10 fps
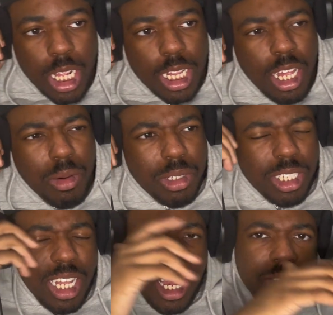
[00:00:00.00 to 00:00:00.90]
they was
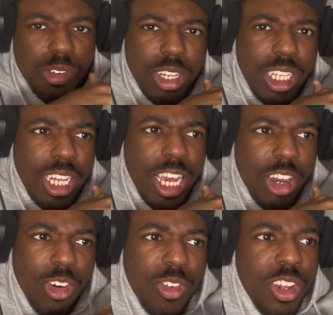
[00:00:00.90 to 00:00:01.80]
like really like
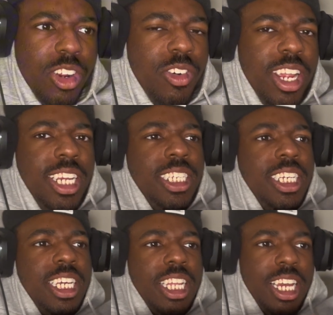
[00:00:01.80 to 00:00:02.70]
going
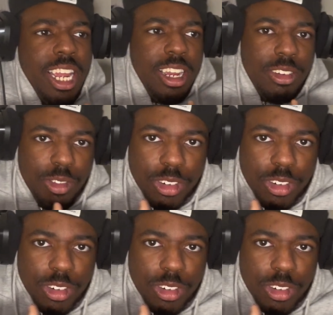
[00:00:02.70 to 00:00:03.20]
crazy and like